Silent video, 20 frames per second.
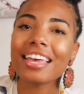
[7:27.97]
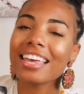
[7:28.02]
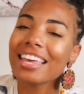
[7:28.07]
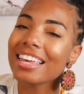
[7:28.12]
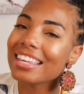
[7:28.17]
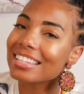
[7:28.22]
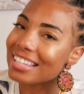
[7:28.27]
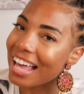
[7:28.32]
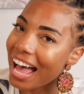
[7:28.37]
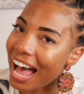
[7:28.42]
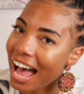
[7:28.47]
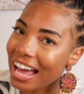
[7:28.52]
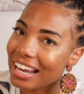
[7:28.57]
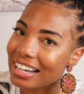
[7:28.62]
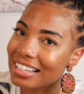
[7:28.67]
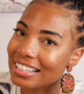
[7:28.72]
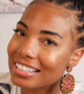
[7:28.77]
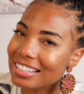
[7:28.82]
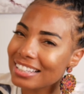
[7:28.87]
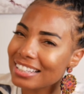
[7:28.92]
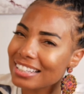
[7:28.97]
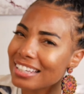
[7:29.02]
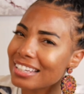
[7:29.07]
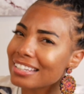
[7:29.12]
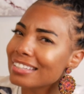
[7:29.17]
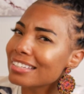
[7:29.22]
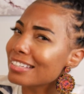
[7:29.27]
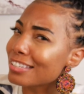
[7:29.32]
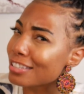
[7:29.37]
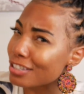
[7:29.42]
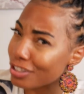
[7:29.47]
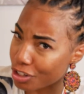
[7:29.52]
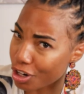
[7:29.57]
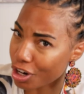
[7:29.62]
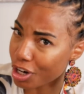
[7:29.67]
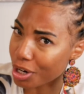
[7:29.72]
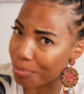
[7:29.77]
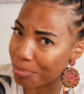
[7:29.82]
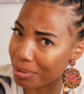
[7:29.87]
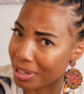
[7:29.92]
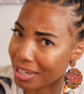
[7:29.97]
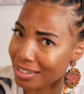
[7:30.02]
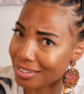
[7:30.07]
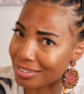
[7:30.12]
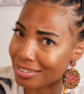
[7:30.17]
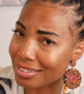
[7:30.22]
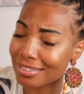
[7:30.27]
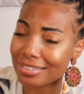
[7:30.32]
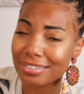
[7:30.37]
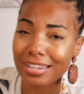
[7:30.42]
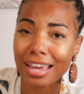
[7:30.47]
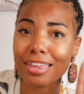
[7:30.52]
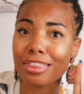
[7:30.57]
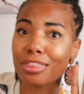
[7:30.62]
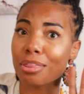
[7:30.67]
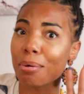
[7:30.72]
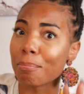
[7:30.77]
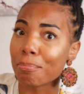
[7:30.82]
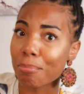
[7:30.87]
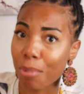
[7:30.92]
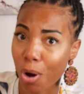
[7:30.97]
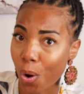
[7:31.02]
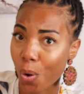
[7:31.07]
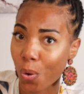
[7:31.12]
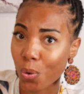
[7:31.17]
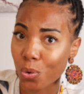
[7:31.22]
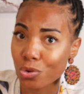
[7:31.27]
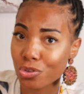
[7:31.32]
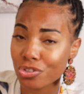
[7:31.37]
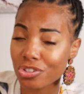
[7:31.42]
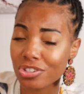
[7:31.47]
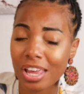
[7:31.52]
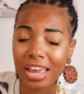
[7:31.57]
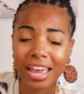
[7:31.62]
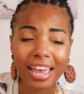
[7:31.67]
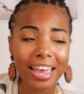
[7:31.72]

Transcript: It's honestly disturbing, to say the most,